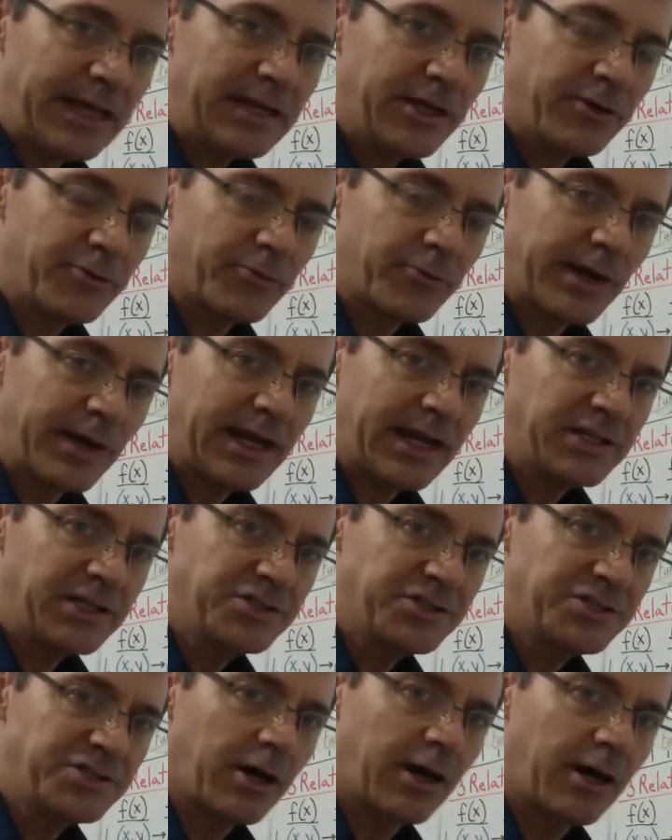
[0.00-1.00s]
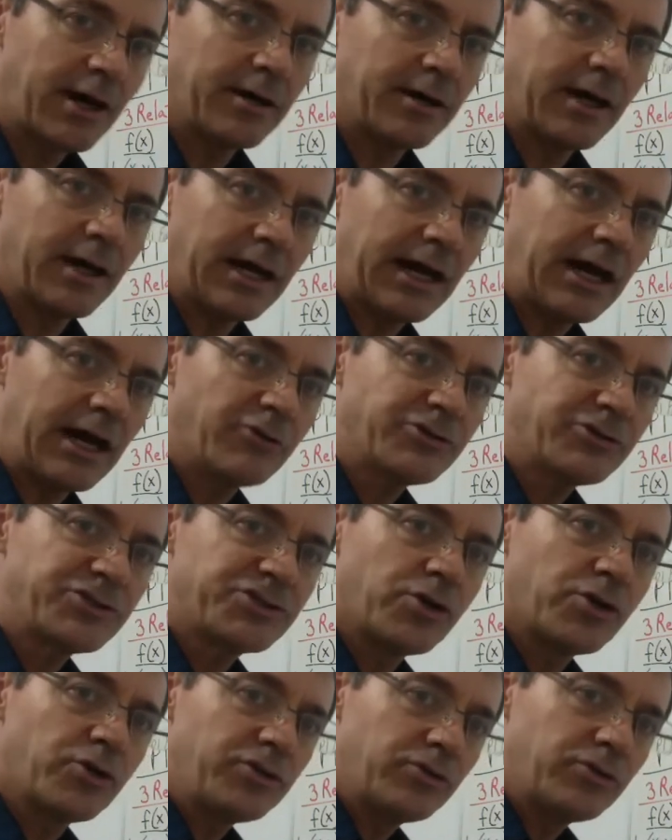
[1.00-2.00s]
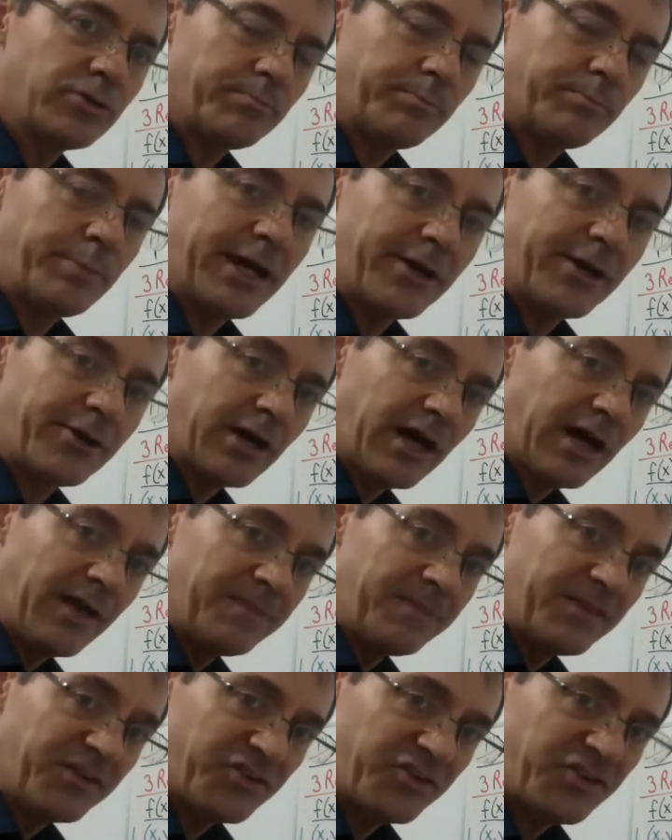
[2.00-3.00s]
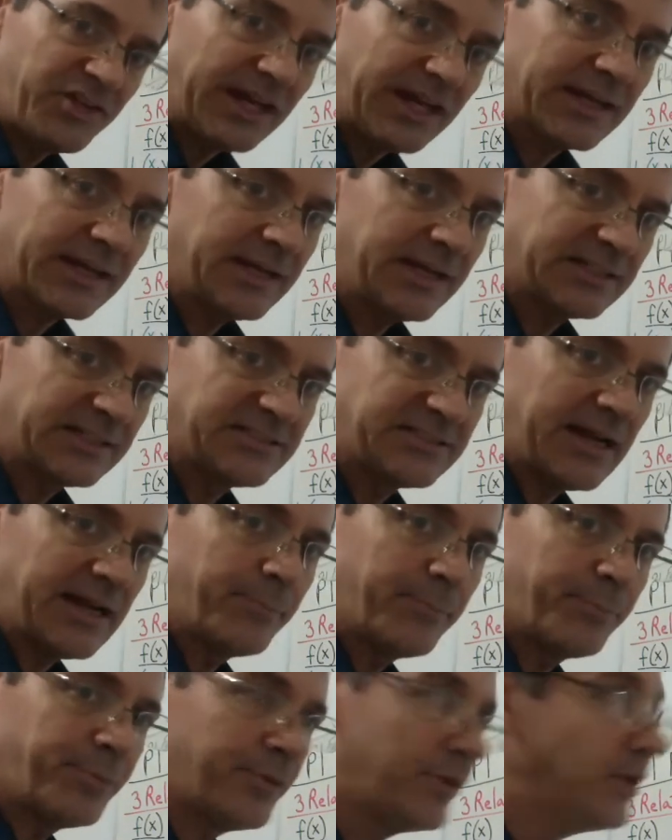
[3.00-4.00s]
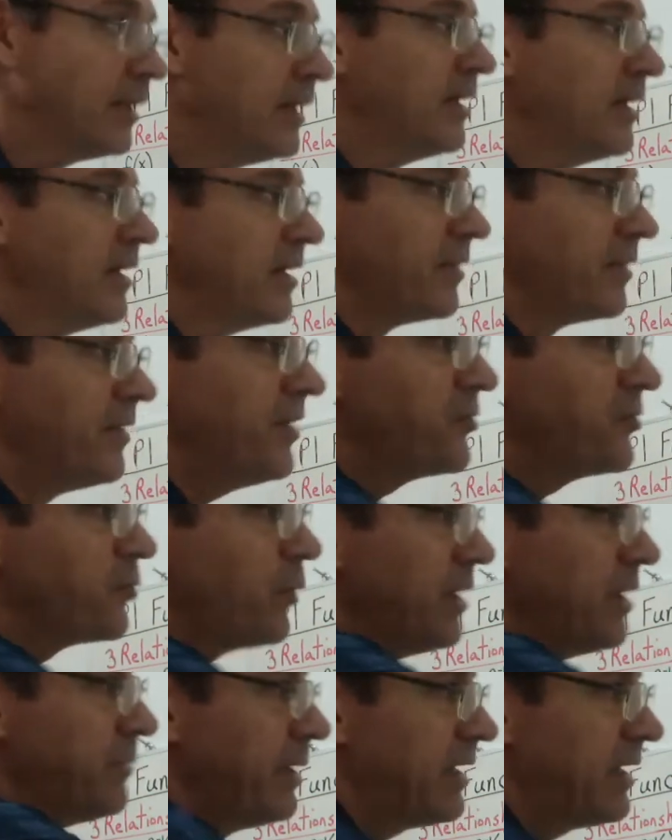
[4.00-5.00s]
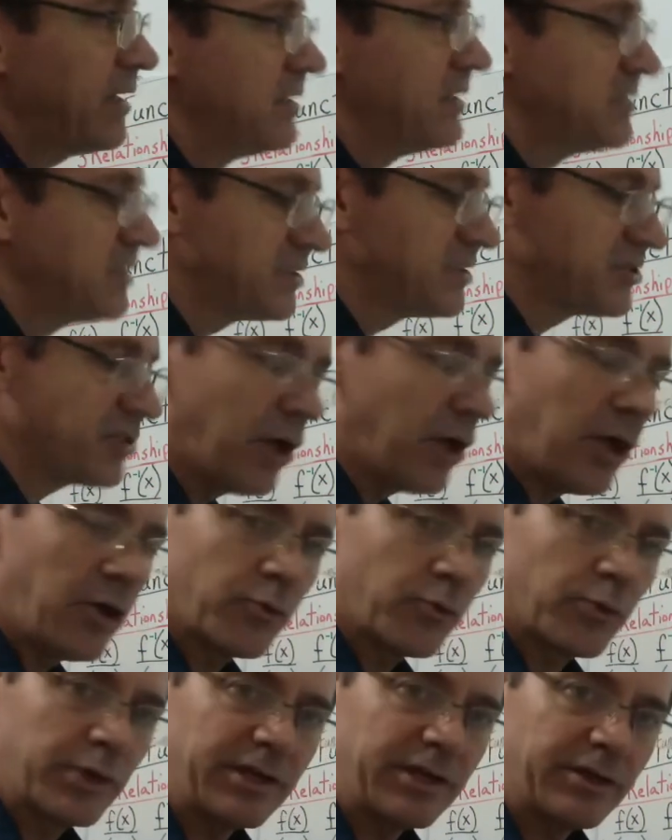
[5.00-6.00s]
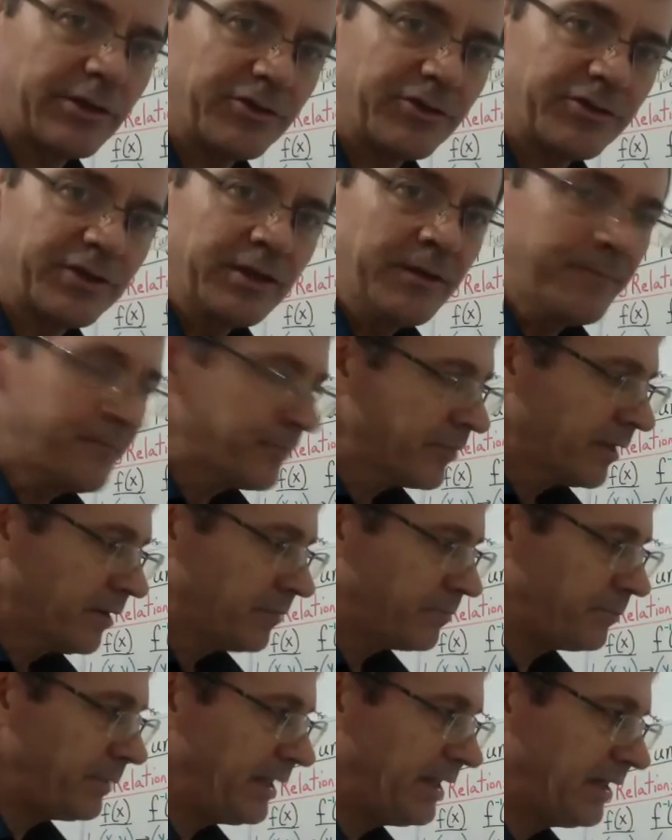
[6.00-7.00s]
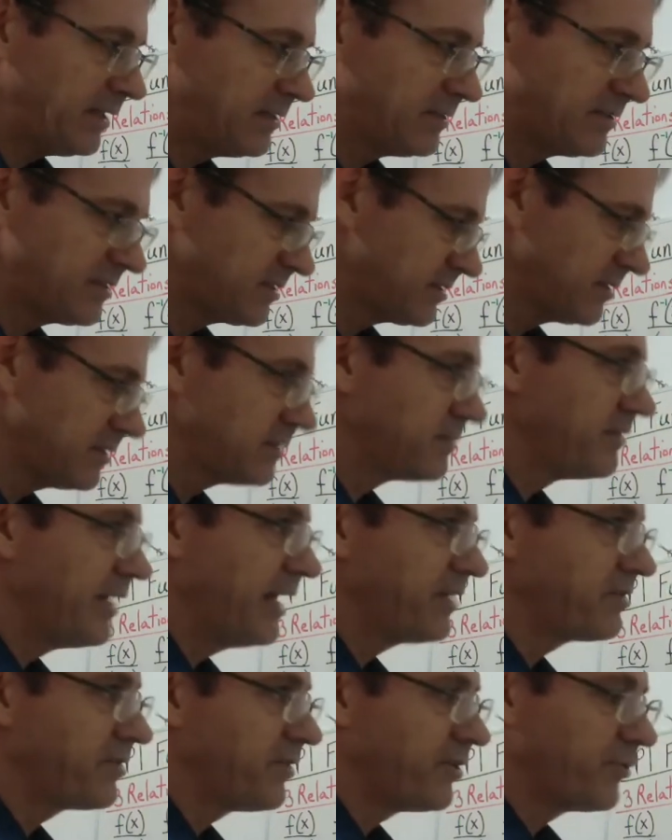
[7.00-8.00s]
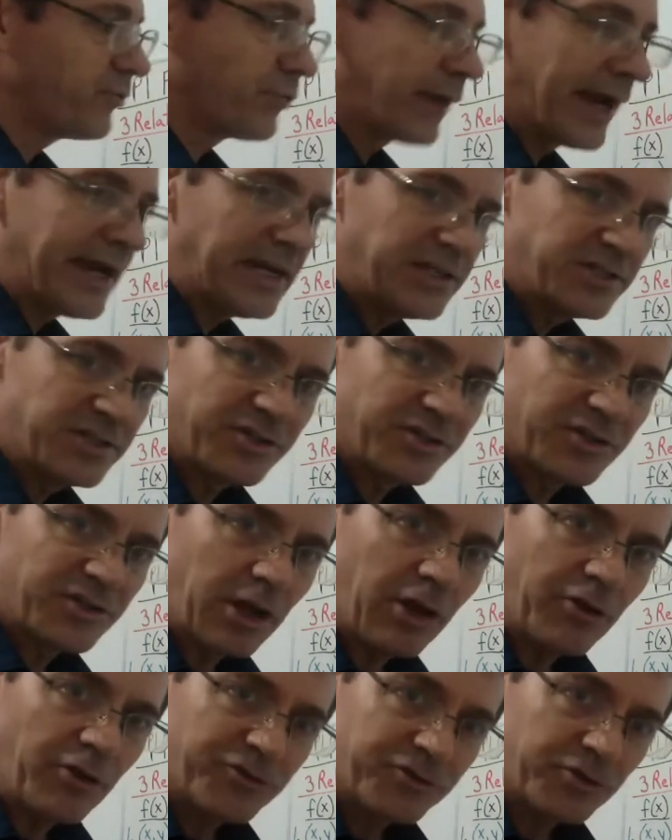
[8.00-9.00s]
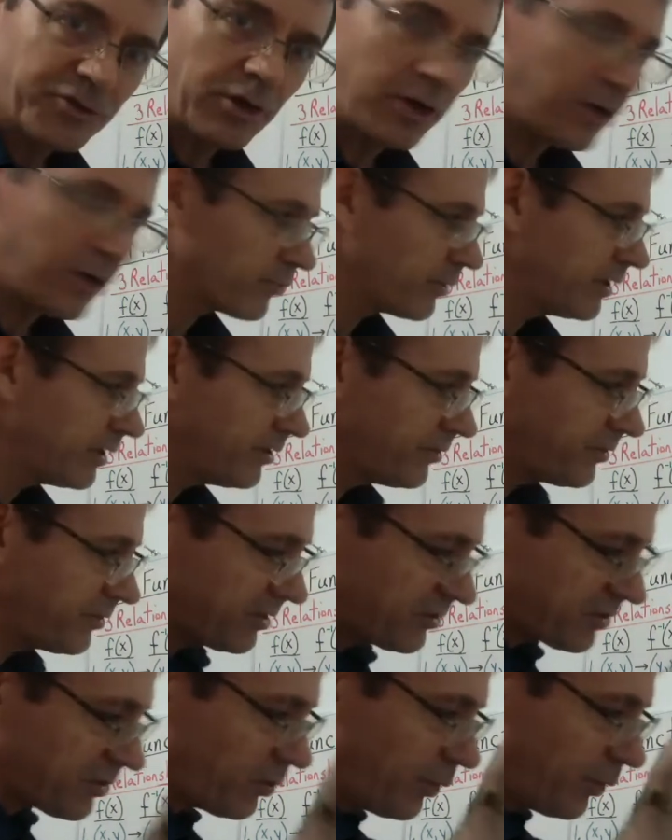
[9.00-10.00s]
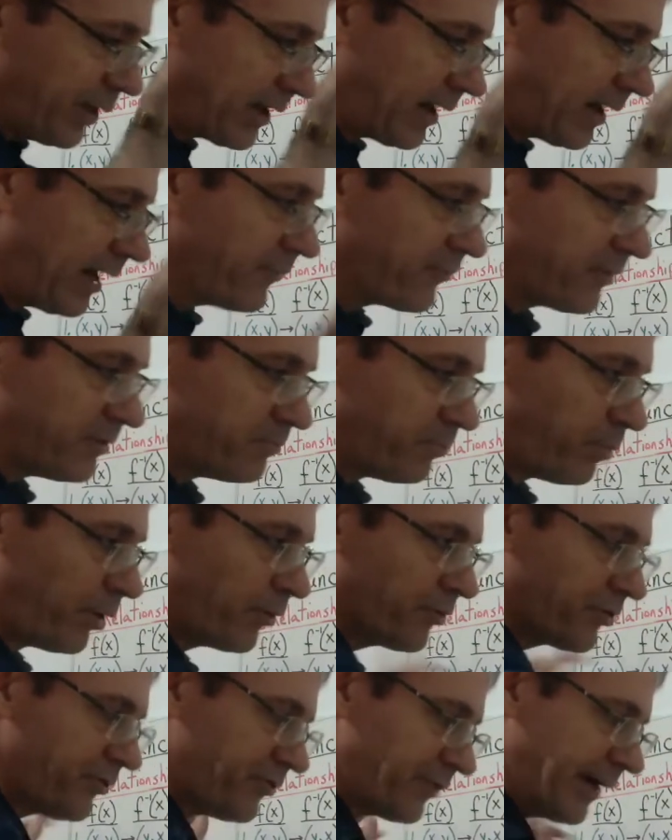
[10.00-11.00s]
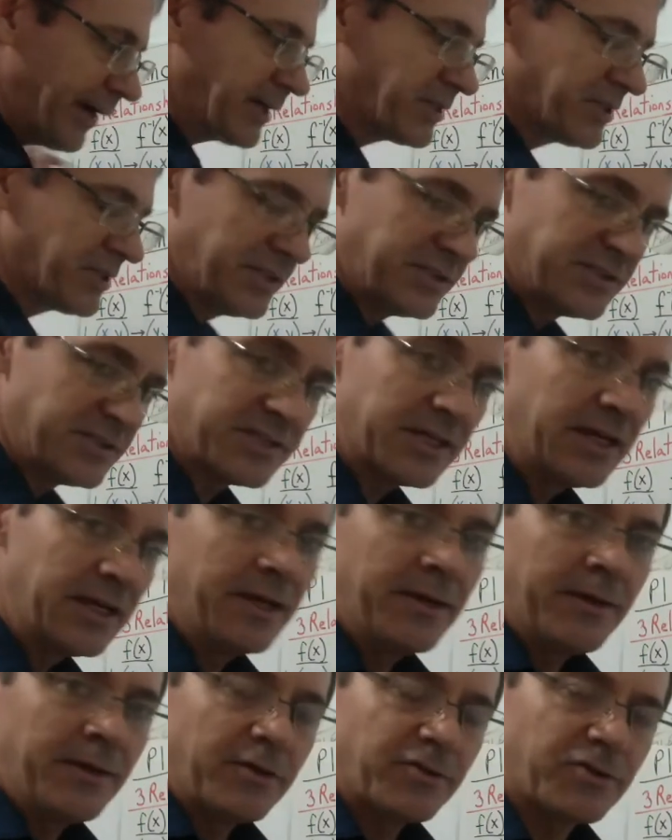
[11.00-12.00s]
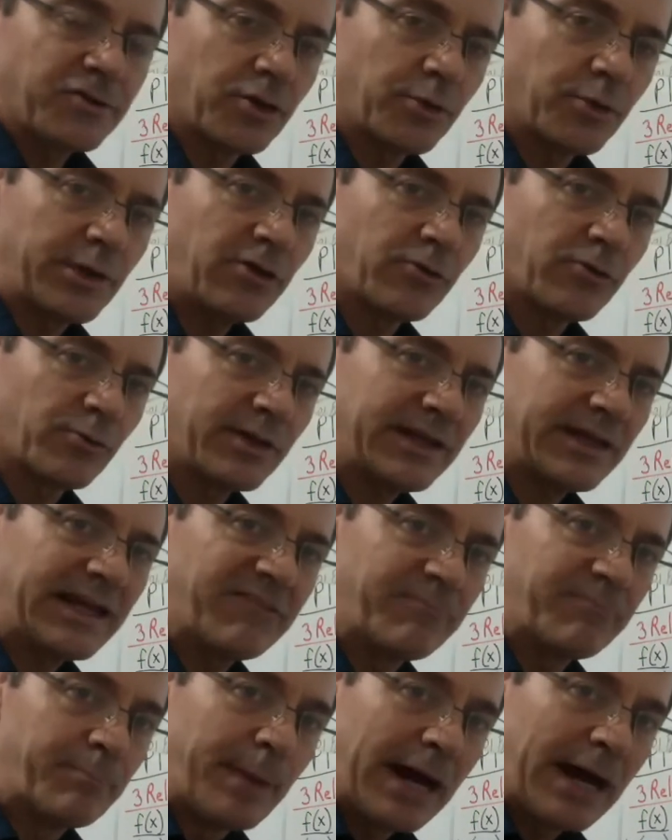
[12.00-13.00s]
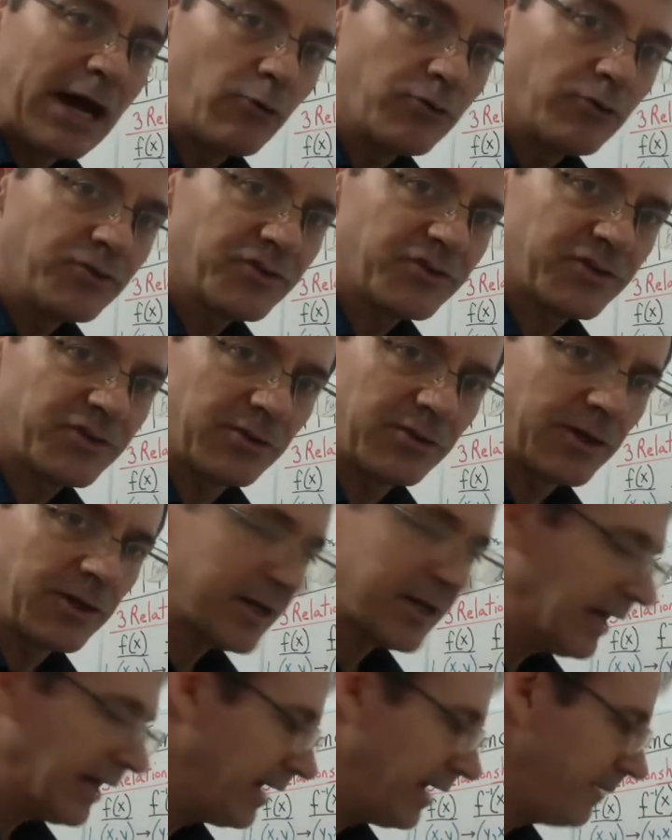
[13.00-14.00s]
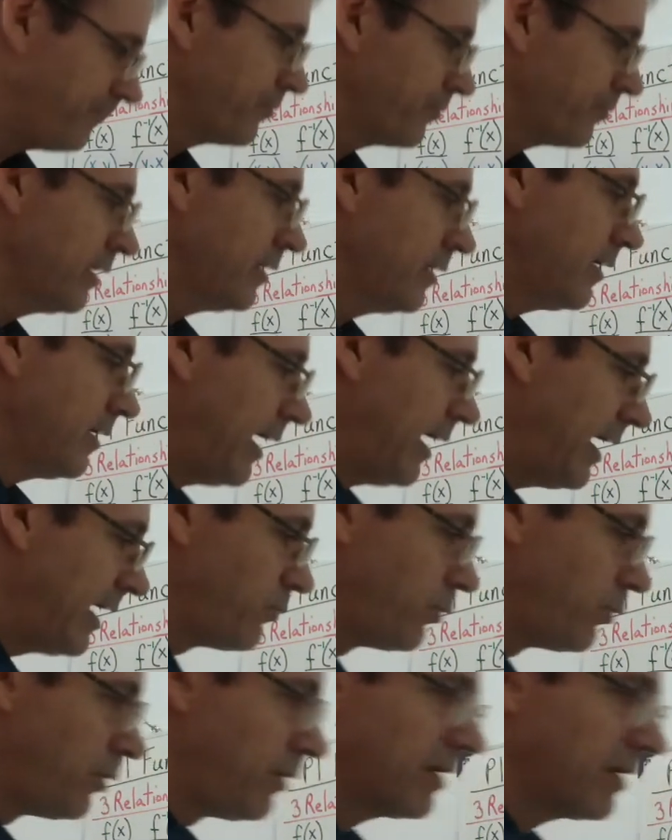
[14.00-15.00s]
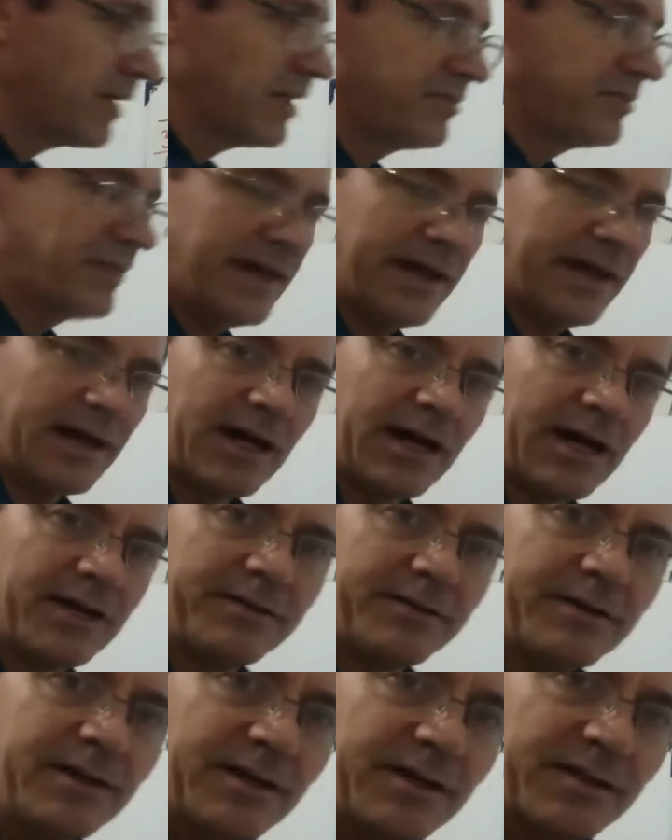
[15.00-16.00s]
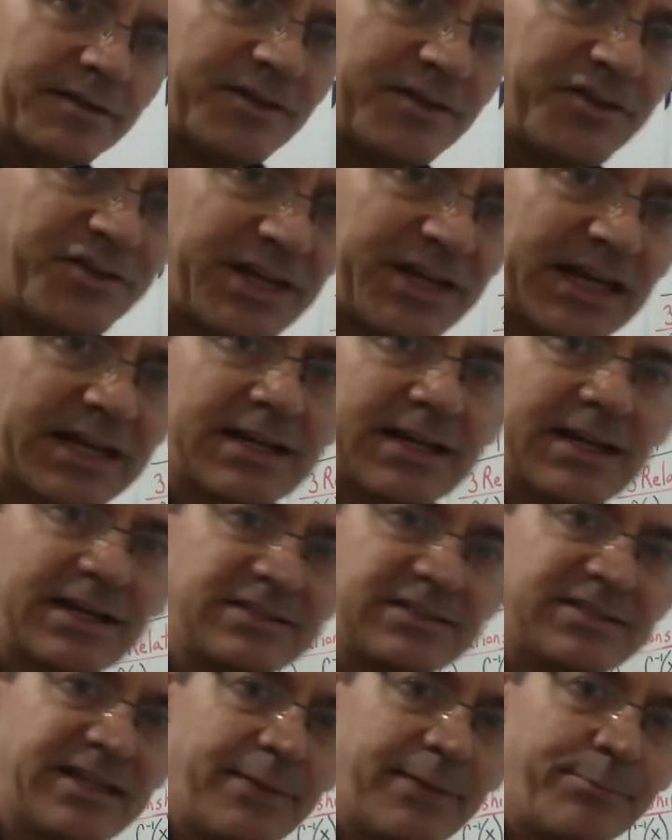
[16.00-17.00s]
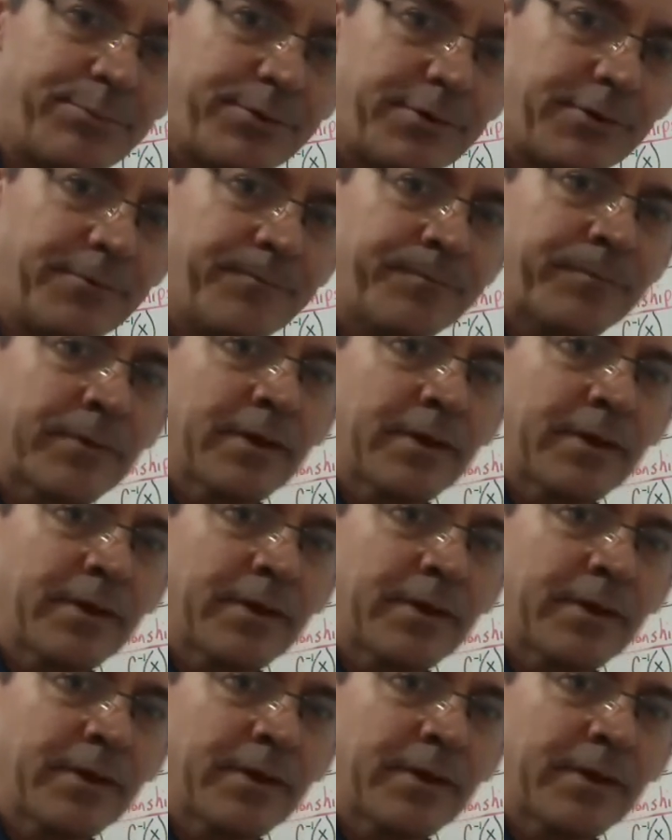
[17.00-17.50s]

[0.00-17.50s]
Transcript: and range, I'll show you better on the second example. This one, because it's all reals, means that the range is also all reals. It's going off in both directions, so we don't really have bounds to look at, and we'll look at that on the second example.